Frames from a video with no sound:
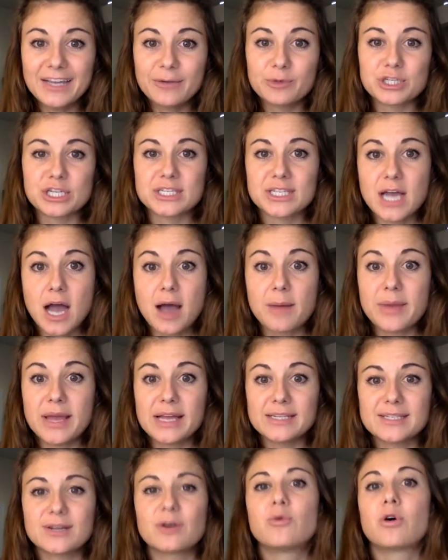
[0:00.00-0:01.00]
which is
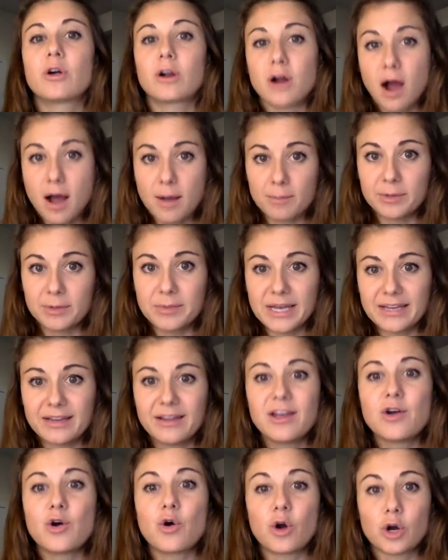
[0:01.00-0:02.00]
comment or compliment
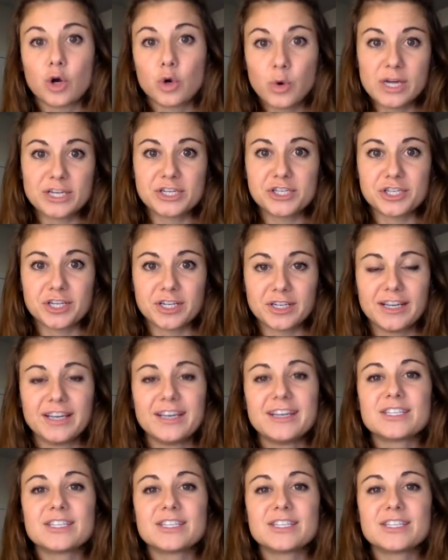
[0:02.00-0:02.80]
or question.